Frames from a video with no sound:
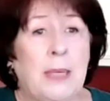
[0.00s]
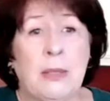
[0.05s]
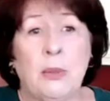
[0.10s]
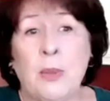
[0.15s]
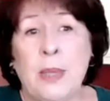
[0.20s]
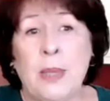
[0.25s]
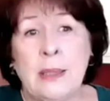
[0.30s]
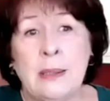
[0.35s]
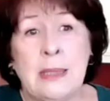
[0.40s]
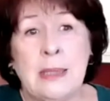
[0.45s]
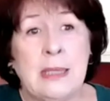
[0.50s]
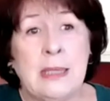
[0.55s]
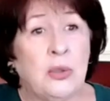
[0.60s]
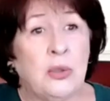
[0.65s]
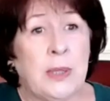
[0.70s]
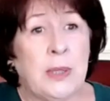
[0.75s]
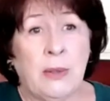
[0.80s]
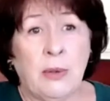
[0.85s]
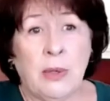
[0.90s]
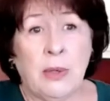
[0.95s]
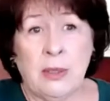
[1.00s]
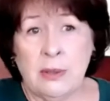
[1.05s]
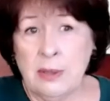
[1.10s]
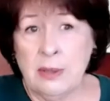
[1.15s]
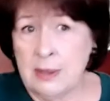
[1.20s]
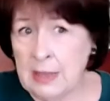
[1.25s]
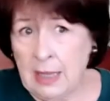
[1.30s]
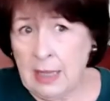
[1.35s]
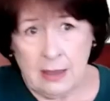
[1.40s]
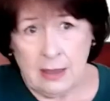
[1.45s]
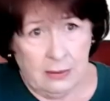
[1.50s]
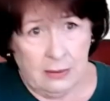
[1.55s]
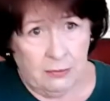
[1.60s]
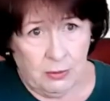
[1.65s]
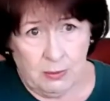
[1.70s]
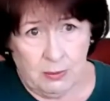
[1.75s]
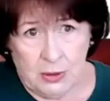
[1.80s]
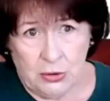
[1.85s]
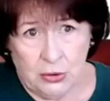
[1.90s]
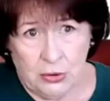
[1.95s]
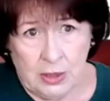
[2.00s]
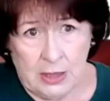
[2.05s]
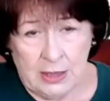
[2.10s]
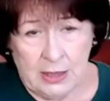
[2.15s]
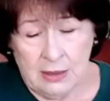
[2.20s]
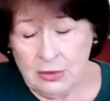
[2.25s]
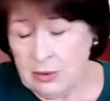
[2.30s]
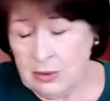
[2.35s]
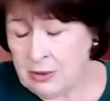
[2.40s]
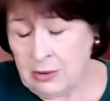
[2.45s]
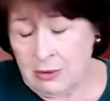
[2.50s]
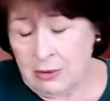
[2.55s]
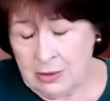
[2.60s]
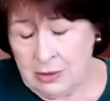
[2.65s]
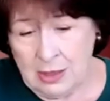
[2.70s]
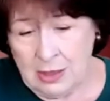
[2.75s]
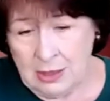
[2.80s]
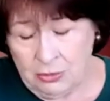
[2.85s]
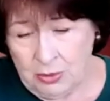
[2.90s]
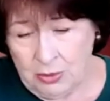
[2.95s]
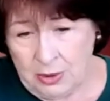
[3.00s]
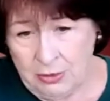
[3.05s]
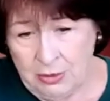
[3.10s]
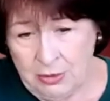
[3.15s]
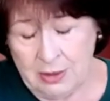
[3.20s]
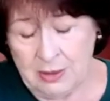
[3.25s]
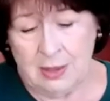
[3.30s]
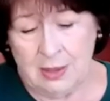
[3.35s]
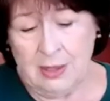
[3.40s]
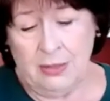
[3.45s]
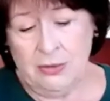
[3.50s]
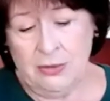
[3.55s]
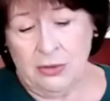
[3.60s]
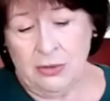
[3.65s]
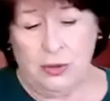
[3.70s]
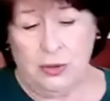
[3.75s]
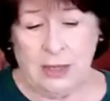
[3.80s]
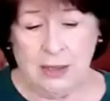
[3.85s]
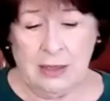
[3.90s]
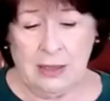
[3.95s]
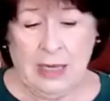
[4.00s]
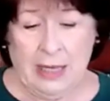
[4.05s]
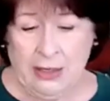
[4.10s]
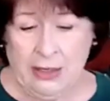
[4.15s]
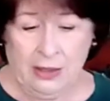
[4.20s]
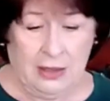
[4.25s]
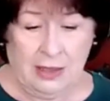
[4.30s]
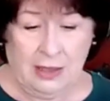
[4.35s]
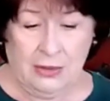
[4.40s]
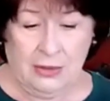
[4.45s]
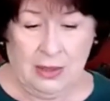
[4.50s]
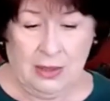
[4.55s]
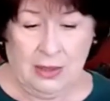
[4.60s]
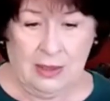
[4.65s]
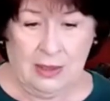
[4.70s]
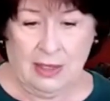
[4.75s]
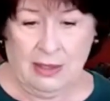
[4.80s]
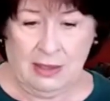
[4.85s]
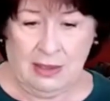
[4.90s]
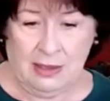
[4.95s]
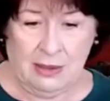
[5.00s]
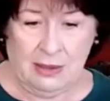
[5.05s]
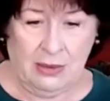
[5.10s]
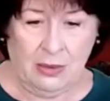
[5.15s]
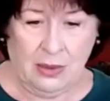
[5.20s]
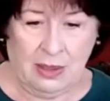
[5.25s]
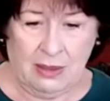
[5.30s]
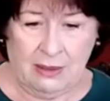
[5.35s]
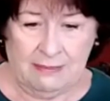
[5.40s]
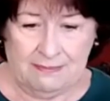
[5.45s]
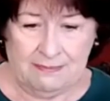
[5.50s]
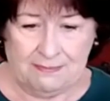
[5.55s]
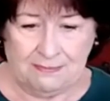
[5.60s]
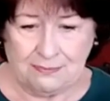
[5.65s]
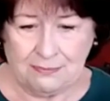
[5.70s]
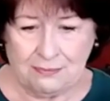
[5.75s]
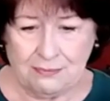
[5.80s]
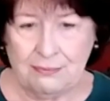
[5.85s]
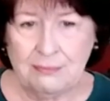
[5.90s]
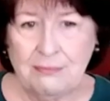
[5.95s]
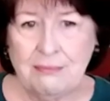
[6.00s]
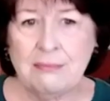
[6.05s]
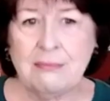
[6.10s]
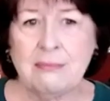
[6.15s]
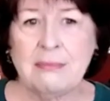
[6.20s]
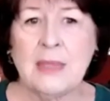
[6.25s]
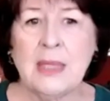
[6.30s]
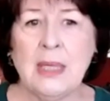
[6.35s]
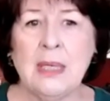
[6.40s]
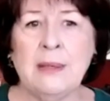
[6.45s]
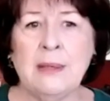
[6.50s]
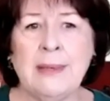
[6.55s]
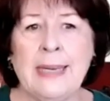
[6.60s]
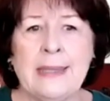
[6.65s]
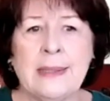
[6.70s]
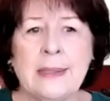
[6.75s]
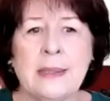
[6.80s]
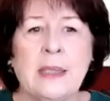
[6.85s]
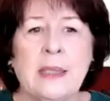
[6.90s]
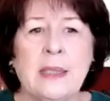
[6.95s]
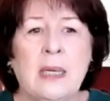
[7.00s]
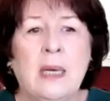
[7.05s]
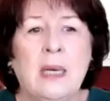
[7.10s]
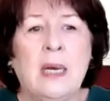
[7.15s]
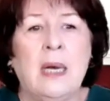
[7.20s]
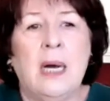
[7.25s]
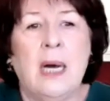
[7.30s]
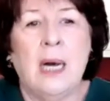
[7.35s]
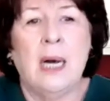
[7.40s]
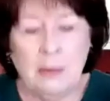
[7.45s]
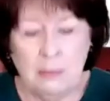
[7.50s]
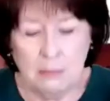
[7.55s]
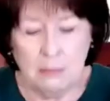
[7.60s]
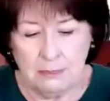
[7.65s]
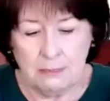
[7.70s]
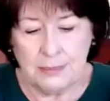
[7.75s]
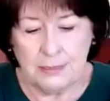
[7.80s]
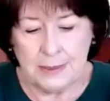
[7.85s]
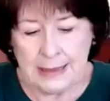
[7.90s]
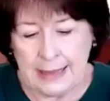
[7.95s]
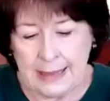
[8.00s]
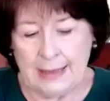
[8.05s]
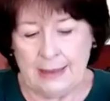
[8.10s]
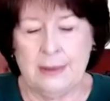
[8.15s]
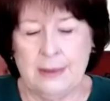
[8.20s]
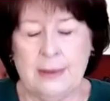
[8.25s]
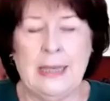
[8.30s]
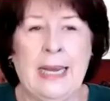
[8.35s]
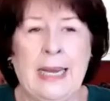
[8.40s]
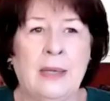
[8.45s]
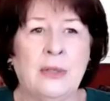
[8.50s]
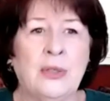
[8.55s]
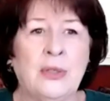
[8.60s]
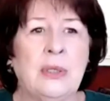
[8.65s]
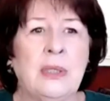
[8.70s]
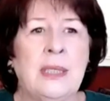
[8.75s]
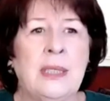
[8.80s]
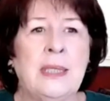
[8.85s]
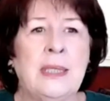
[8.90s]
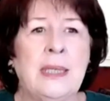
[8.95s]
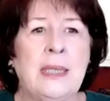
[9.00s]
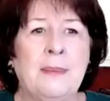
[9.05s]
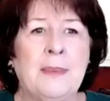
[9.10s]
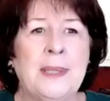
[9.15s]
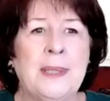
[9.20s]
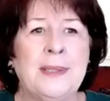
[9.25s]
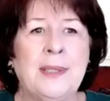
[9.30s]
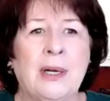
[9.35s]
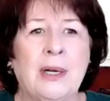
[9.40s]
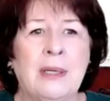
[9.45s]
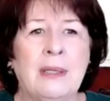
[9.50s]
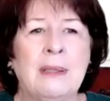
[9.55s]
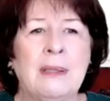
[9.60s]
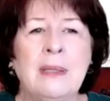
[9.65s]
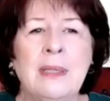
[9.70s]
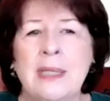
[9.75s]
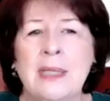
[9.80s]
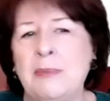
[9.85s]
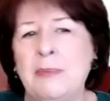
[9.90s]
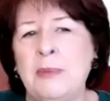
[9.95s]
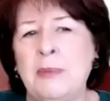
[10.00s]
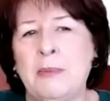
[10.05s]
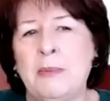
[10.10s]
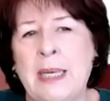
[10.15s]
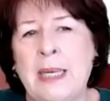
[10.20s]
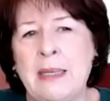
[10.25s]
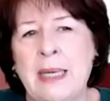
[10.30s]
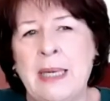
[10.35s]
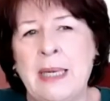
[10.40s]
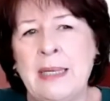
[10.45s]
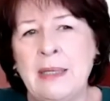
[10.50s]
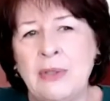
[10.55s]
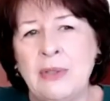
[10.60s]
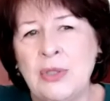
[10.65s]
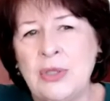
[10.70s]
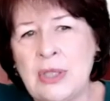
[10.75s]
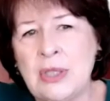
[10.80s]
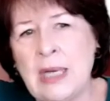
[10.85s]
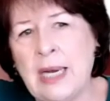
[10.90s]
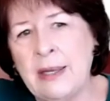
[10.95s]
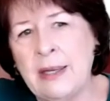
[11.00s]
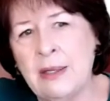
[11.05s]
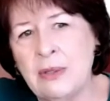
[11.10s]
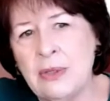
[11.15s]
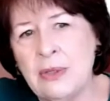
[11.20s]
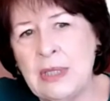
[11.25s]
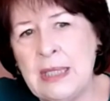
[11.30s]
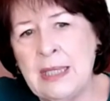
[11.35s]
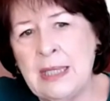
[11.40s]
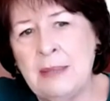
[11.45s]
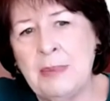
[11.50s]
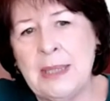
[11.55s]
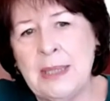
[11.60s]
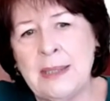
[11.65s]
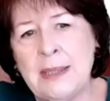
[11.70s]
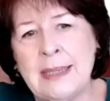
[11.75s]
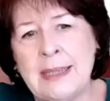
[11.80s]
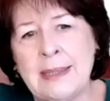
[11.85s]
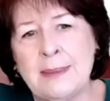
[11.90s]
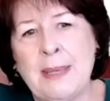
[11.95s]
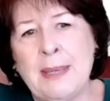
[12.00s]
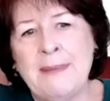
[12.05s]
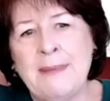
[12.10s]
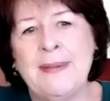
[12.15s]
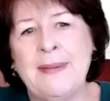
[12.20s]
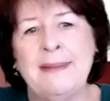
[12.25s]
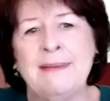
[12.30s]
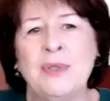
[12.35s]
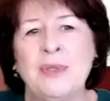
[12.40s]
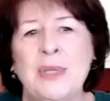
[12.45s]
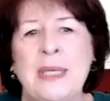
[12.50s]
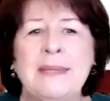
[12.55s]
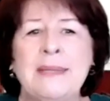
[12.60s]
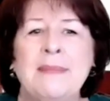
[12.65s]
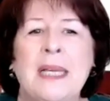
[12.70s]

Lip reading: the way, tea tree oil does not come from the tree. It's just called tea tree oil. It's another tree entirely, so there's nothing to do with it. All right, teas. Actually, I'm going to talk a little bit about English style tea because that's my favorite.